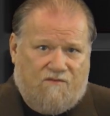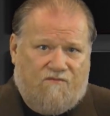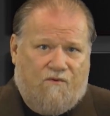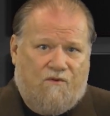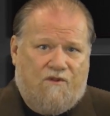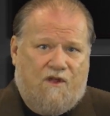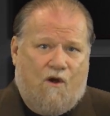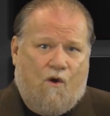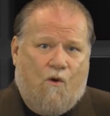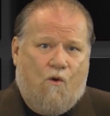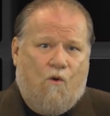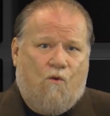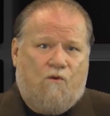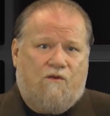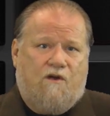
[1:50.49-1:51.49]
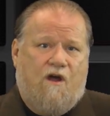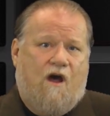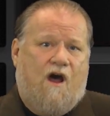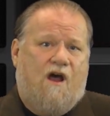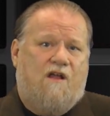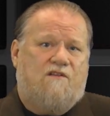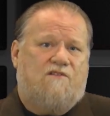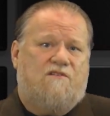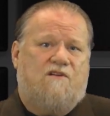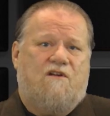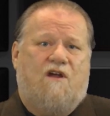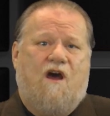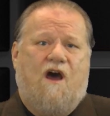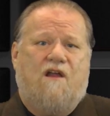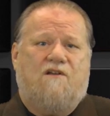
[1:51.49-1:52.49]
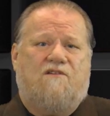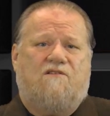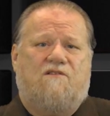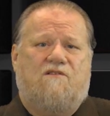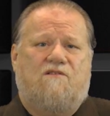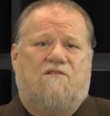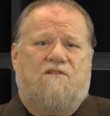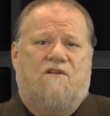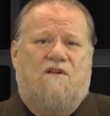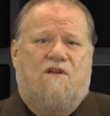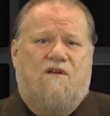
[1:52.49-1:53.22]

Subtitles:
for the old gods and goddesses